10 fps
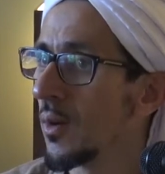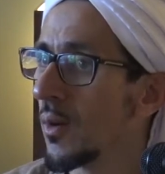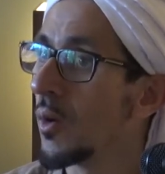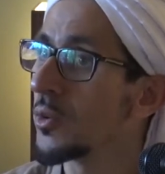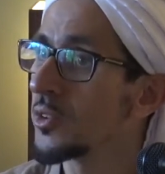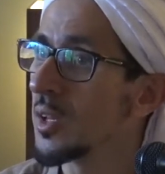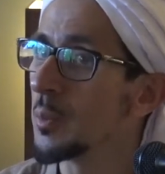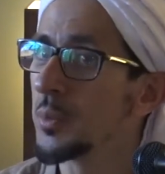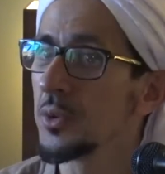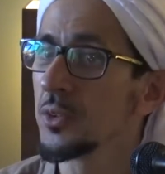Or
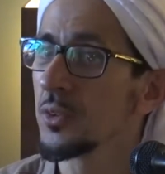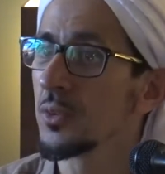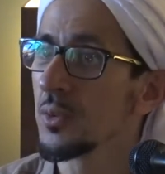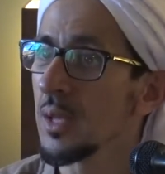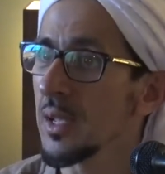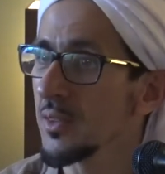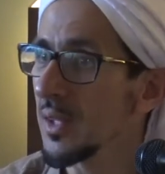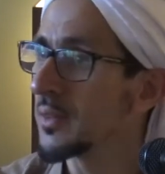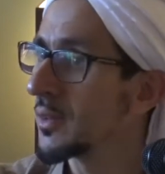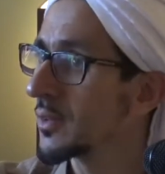slippers like
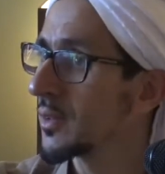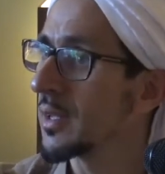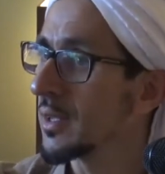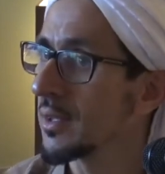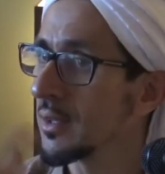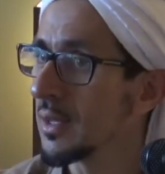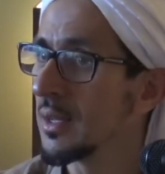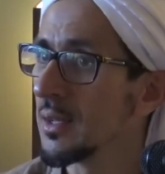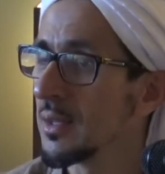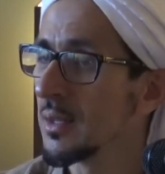sandals.
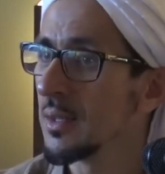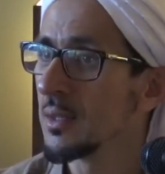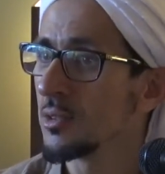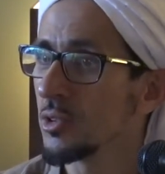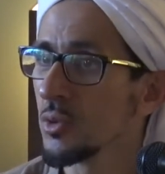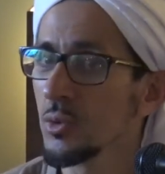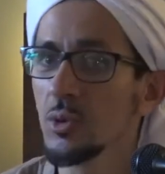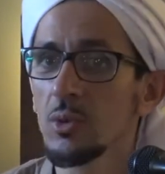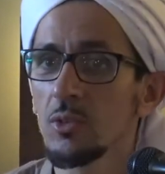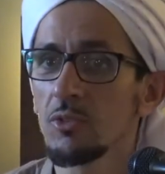So
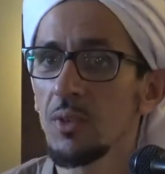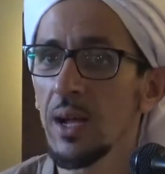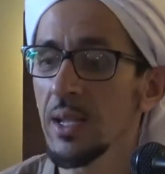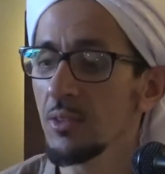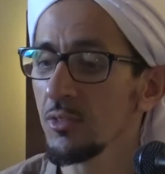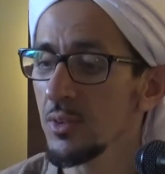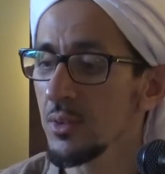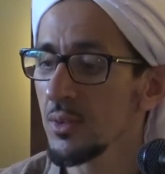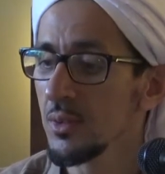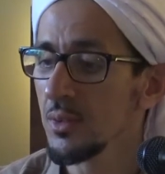your 5
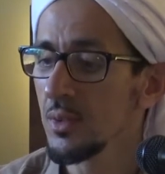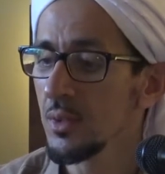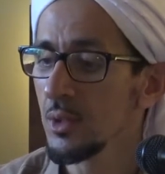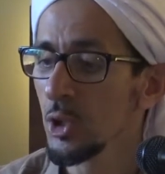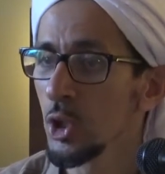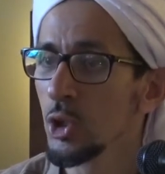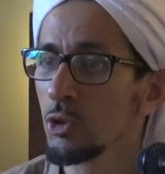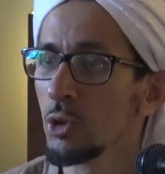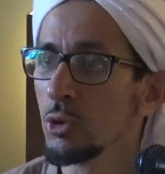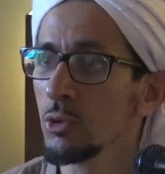
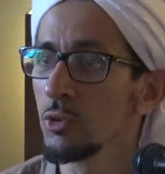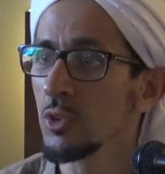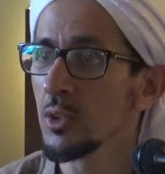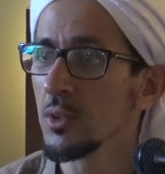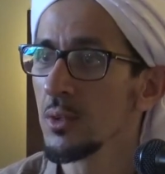toes,